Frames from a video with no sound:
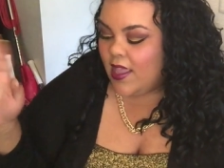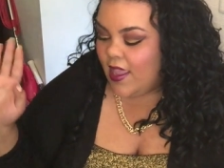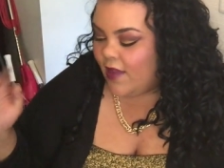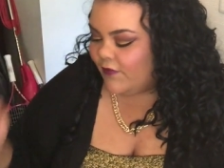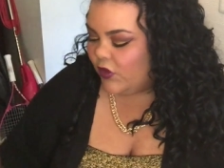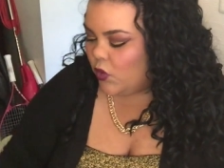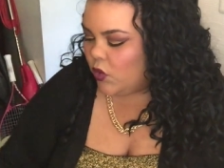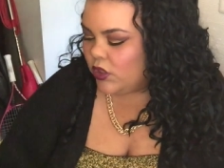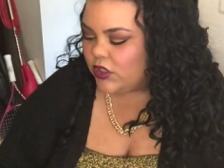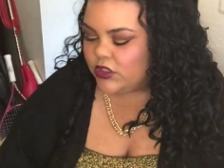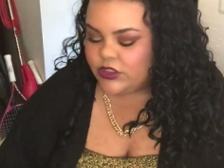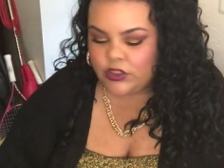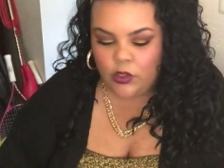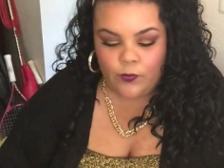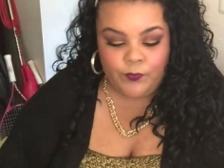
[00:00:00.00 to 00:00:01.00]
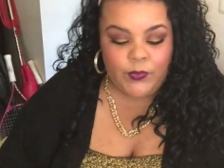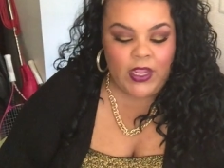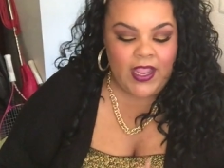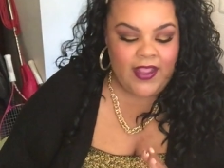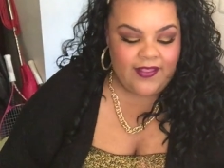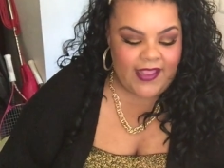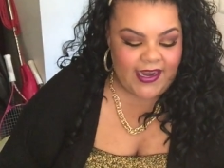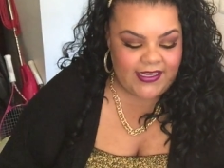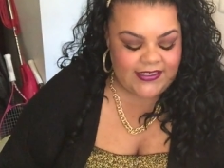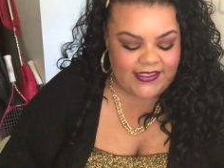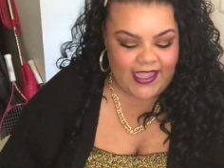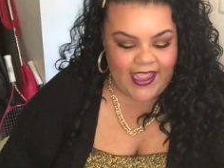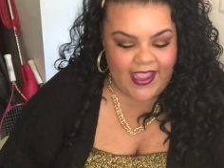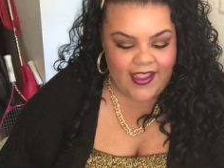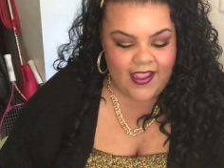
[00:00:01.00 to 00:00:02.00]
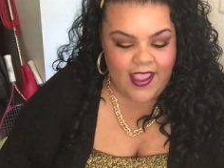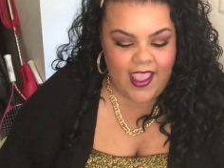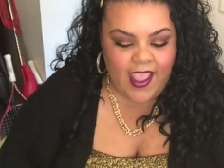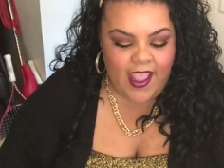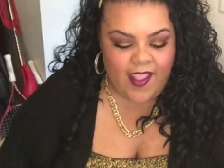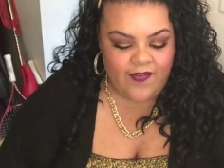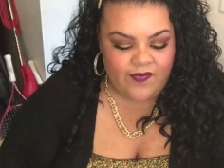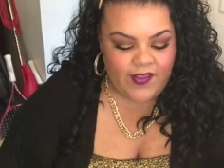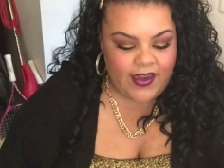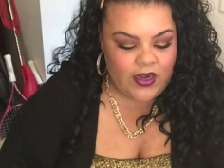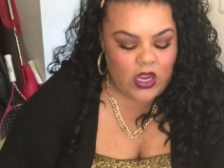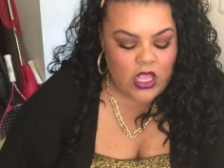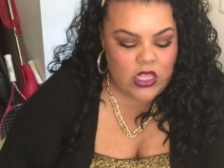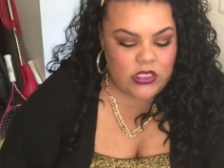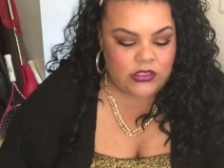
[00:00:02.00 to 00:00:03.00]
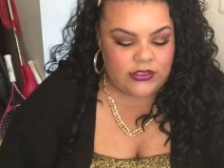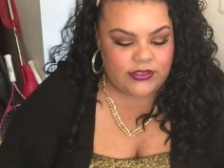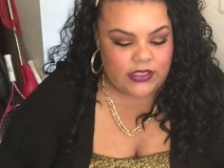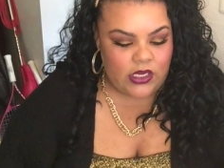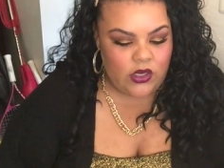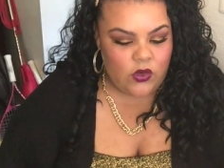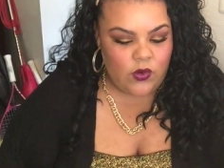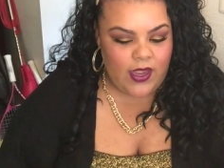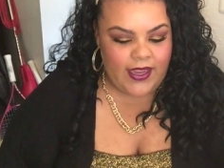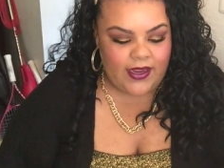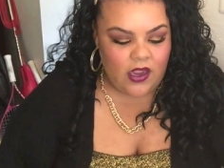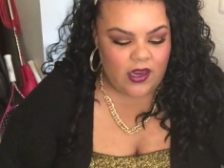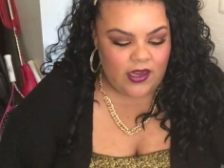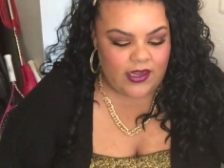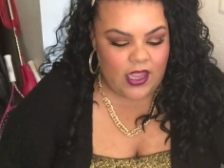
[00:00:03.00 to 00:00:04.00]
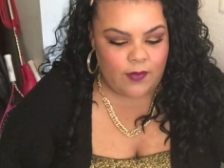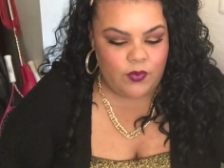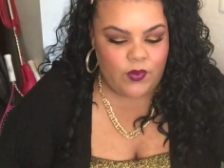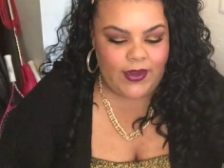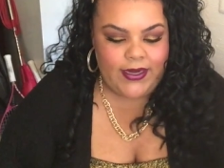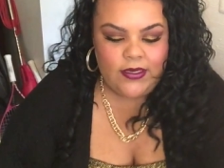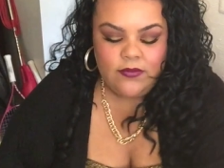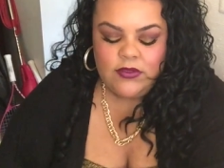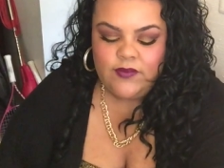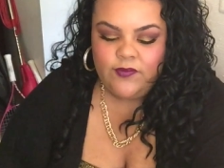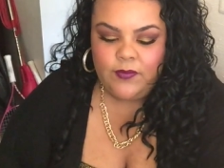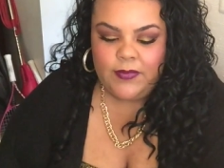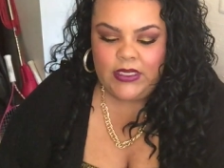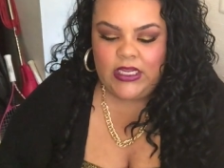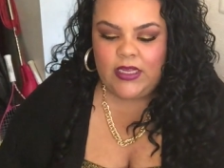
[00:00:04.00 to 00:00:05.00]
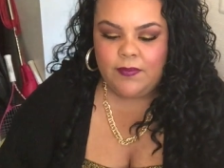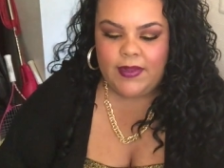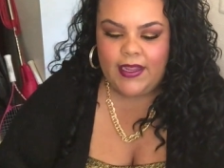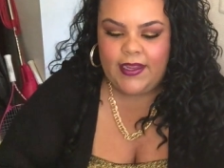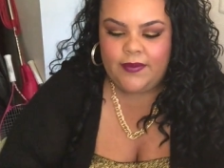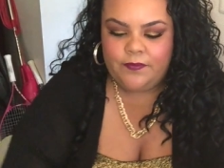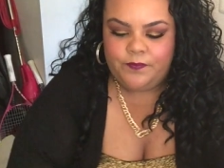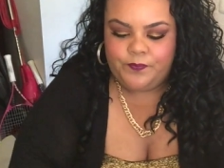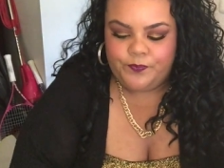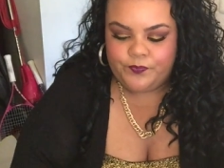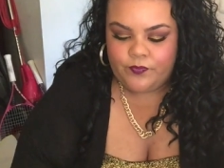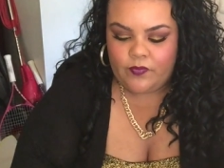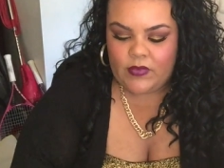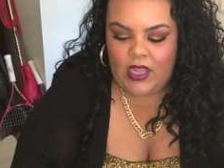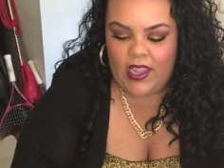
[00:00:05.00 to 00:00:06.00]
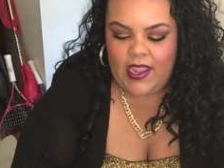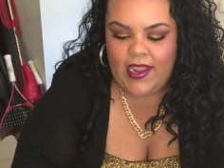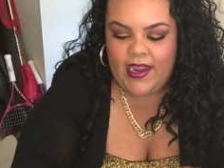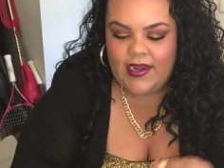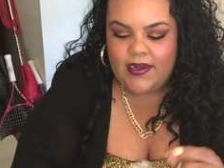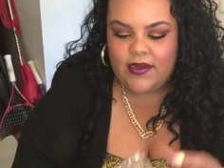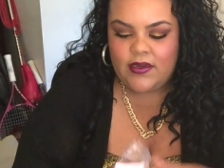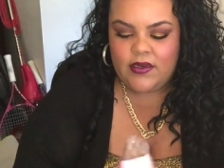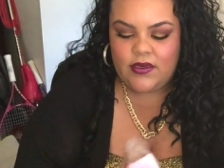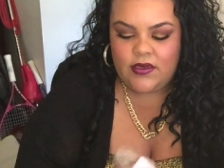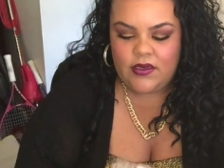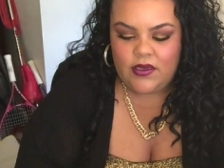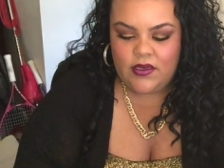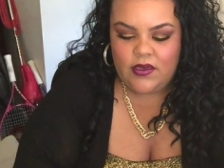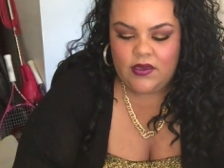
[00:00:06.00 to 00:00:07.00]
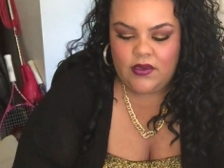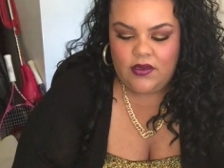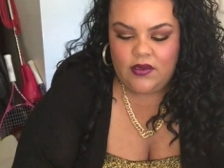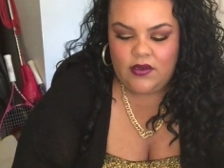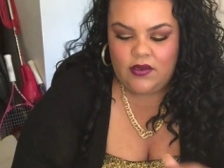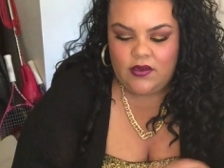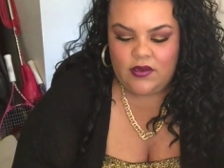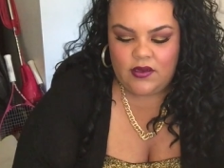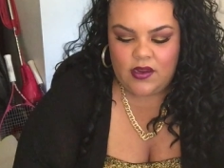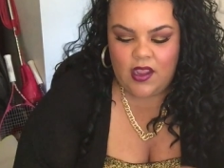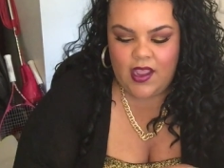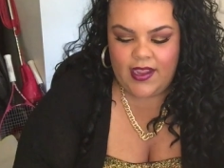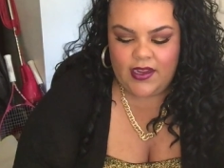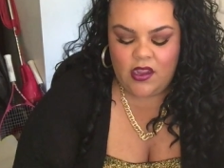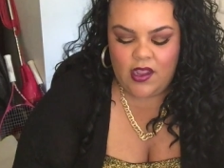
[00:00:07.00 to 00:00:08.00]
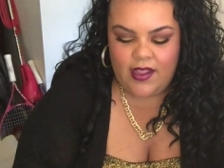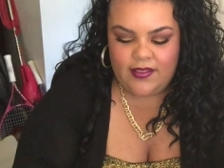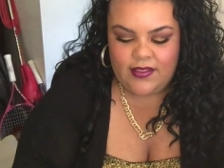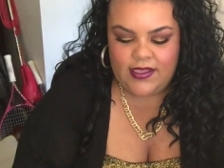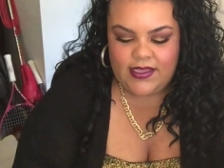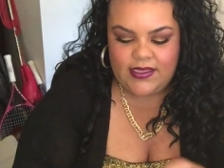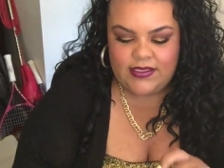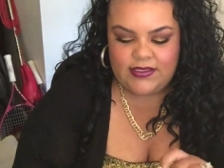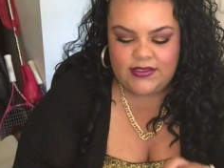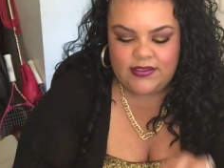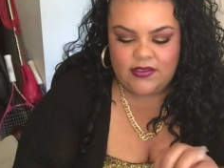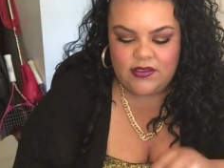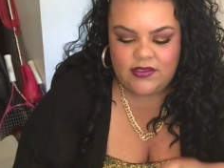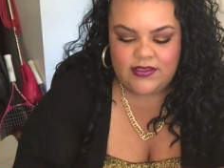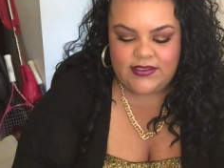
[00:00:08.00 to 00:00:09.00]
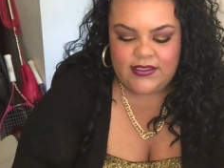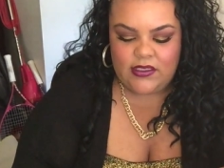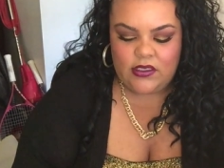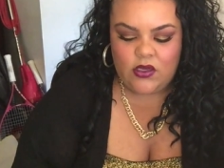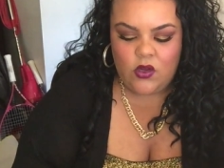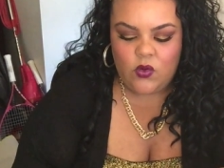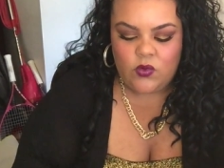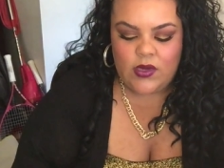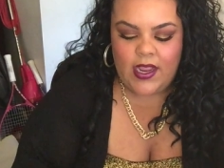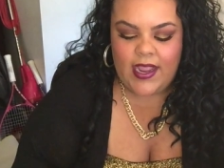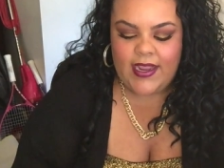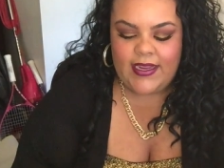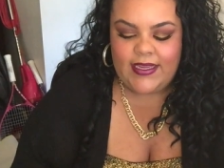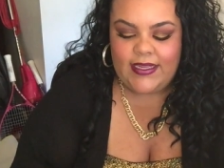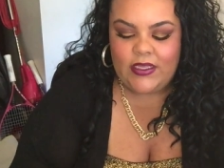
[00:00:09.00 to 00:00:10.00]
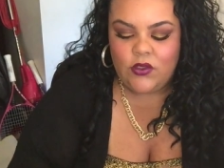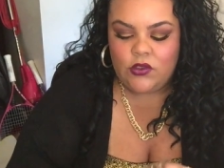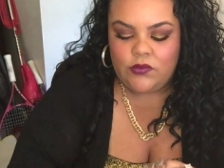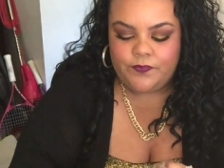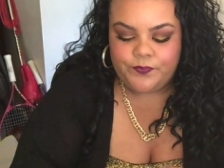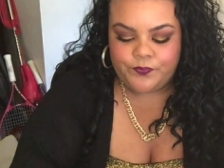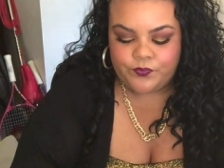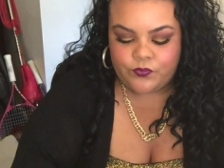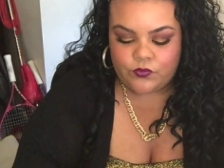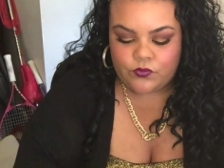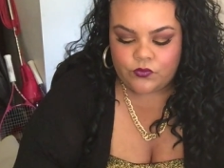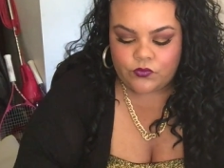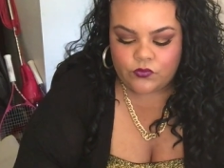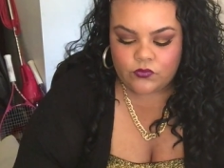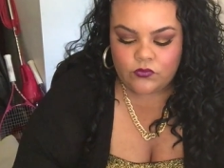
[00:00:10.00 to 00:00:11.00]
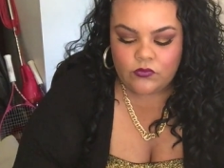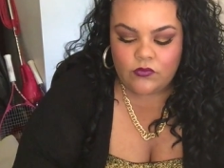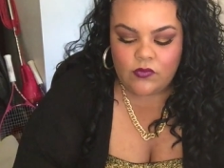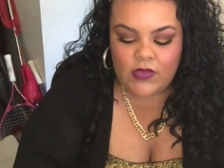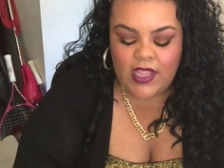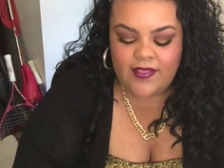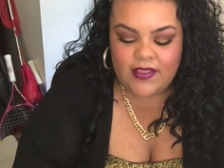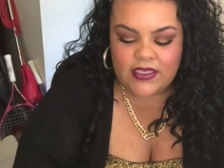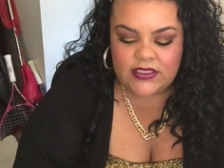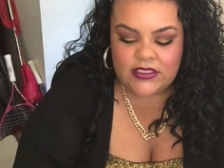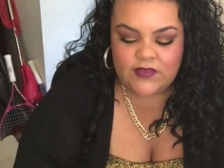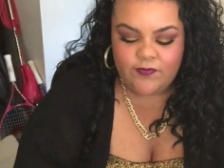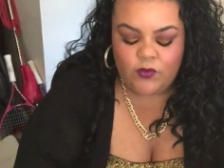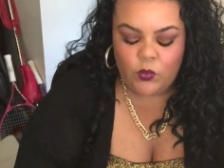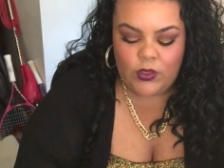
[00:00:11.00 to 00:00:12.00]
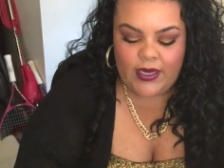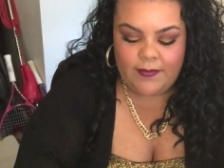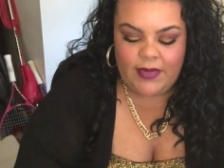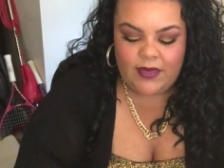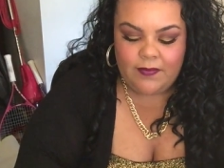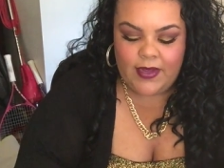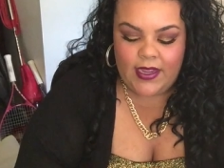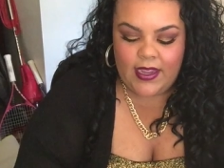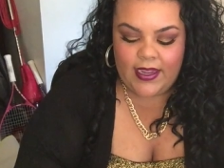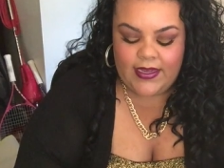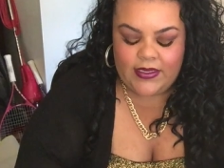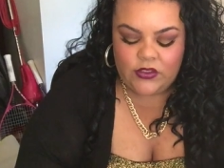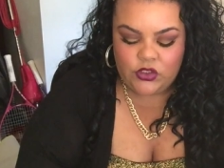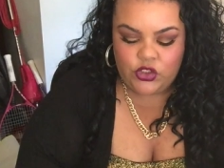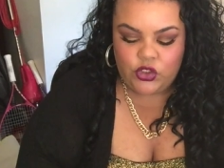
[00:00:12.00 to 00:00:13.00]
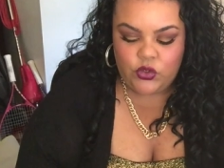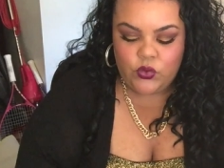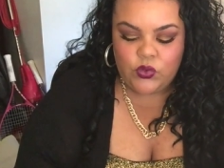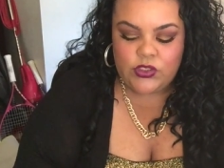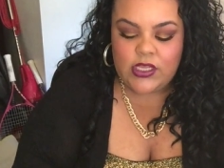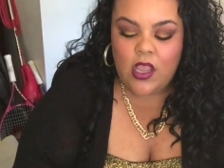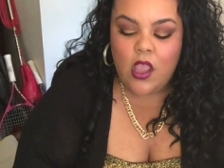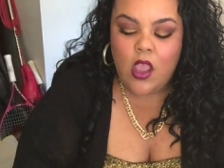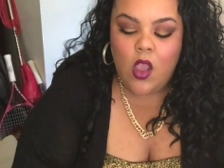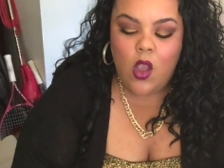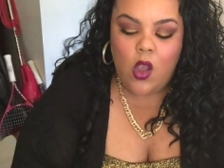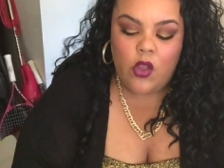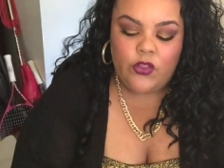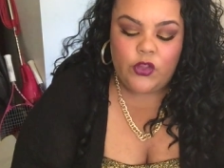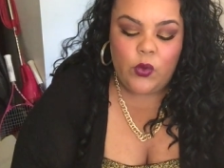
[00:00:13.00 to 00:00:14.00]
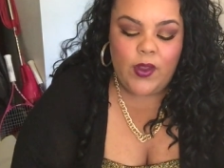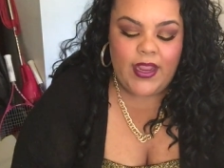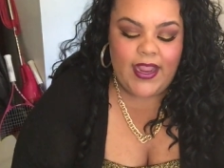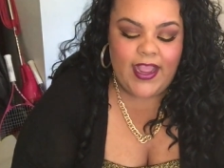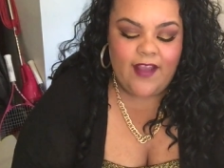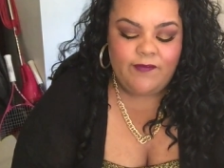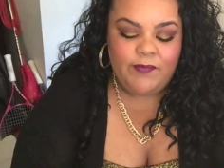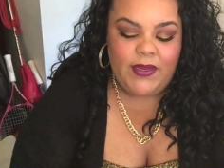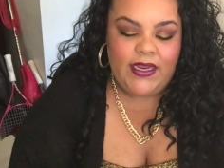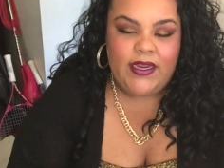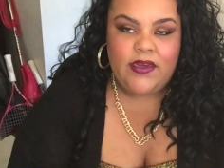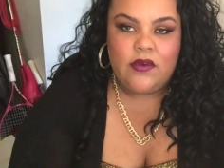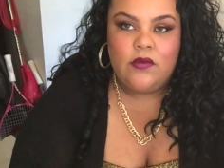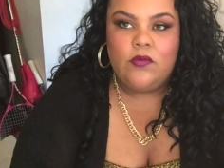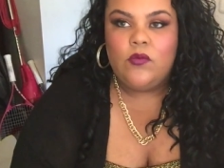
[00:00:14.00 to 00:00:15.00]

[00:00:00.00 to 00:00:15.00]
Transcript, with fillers: every order so that is that and then also I got a couple items from eBay and I got this silicone high heel and this is for when I make my high heel shoes although I have made